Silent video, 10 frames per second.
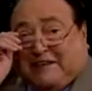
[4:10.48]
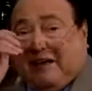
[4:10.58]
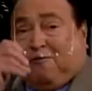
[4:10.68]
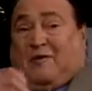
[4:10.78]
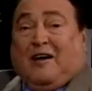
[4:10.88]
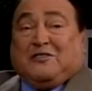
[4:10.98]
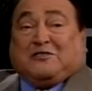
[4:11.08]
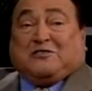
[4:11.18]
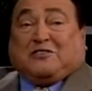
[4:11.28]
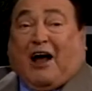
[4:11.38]
give
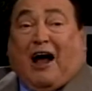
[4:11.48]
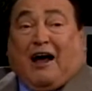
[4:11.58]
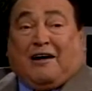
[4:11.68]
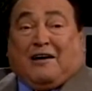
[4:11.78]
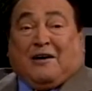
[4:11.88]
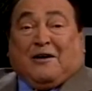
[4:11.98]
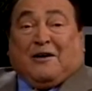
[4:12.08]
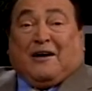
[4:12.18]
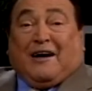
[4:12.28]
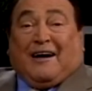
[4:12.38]
Star
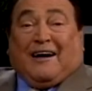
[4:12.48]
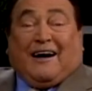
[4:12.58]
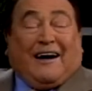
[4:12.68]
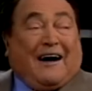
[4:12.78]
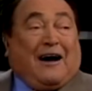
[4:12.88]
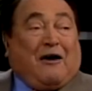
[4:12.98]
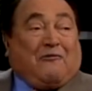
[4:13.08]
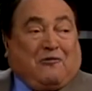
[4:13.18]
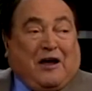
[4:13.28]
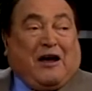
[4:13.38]
a
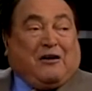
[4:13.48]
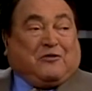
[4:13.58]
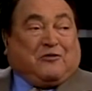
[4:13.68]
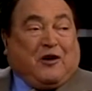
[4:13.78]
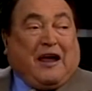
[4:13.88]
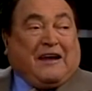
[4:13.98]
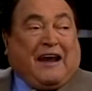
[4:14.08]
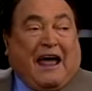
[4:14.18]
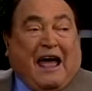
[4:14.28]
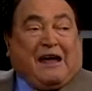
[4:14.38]
real great
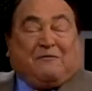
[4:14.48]
hand